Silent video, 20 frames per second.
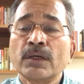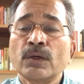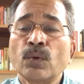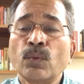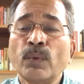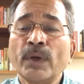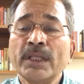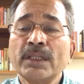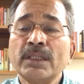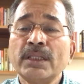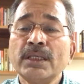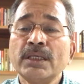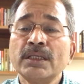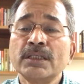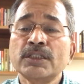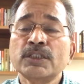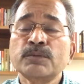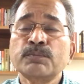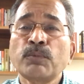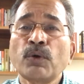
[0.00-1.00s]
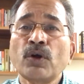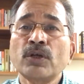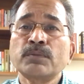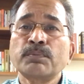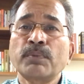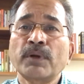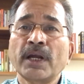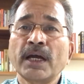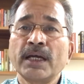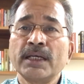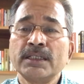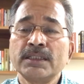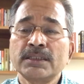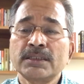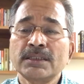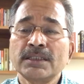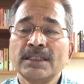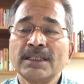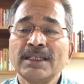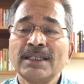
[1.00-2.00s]
when the spot
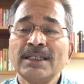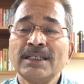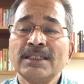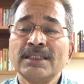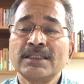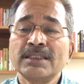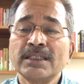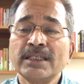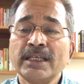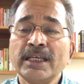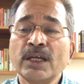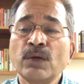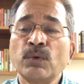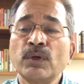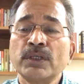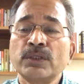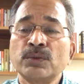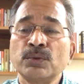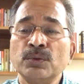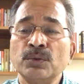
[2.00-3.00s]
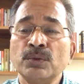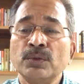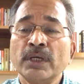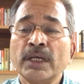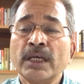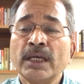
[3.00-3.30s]
price is equal to